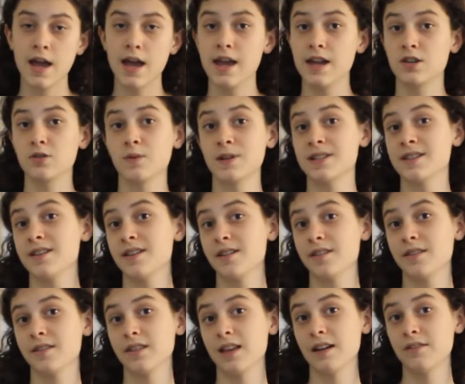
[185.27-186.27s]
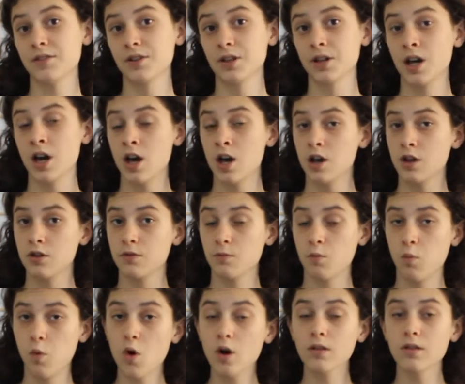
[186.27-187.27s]
A 20th level
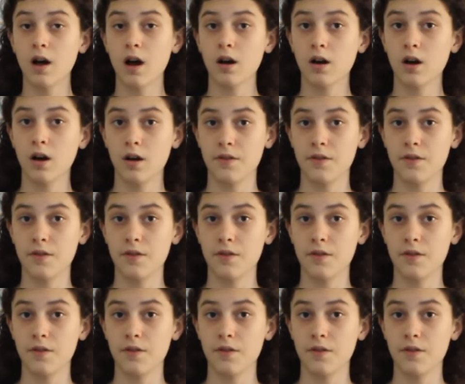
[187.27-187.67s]
warlock,